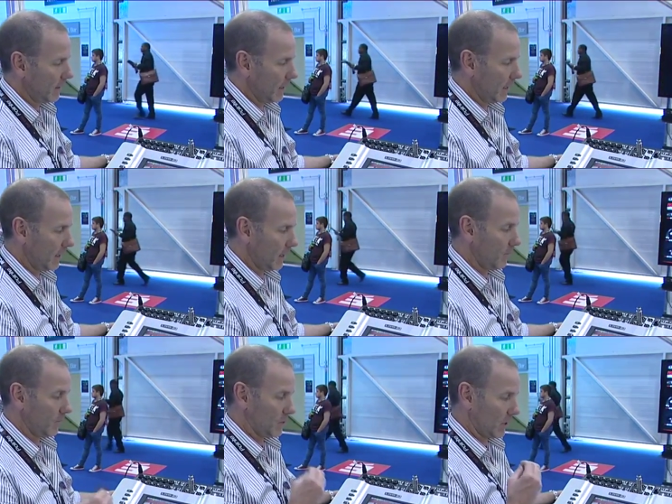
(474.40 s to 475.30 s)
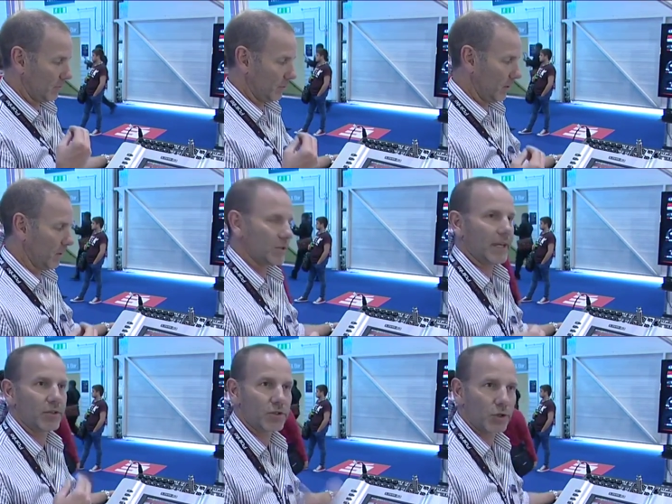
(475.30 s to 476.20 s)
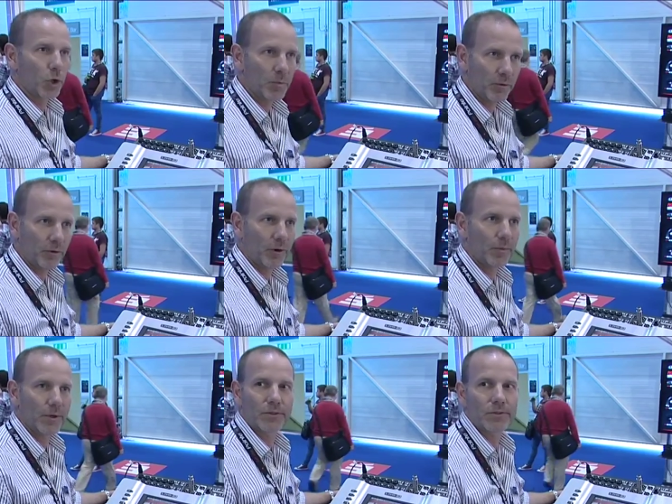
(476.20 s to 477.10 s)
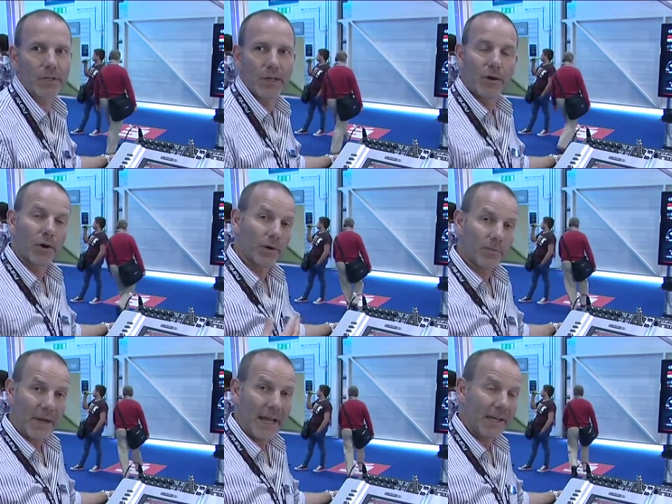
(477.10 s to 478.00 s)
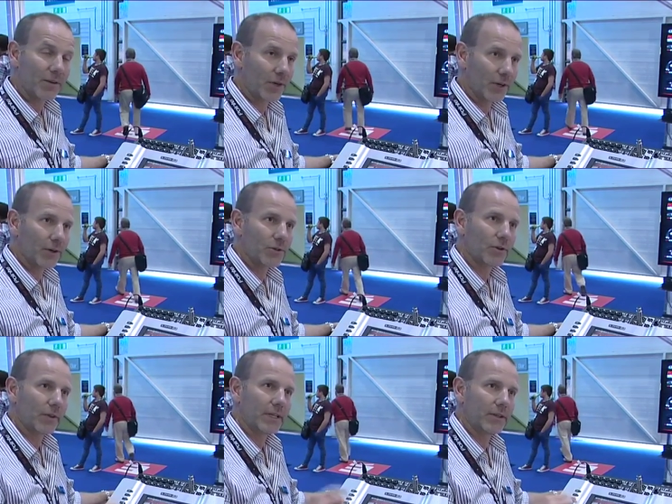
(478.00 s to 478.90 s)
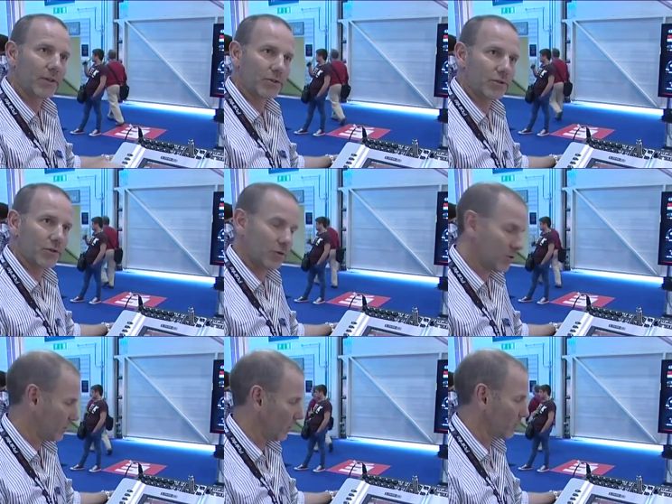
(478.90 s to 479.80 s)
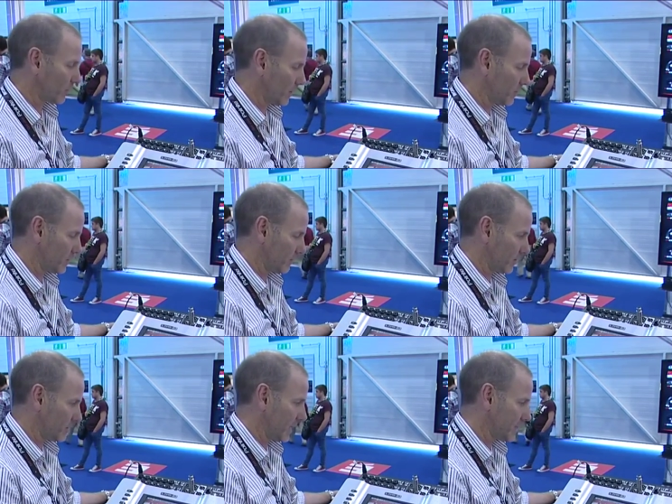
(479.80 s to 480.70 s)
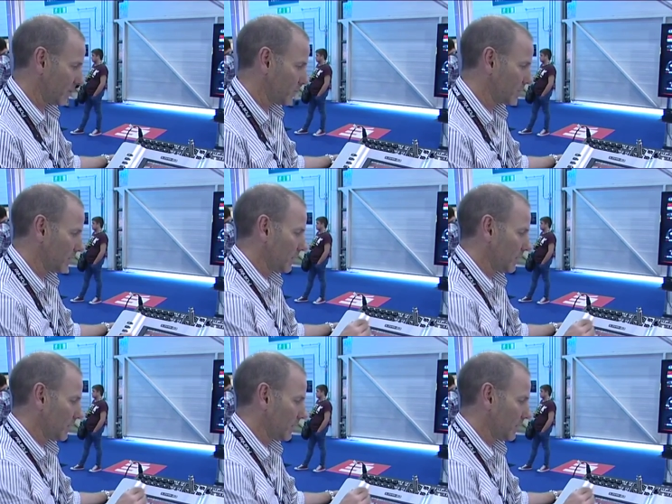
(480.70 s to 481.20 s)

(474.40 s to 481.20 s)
Um, so for say a school performance or a band rehearsal, then you can just sort of scroll through those different setups.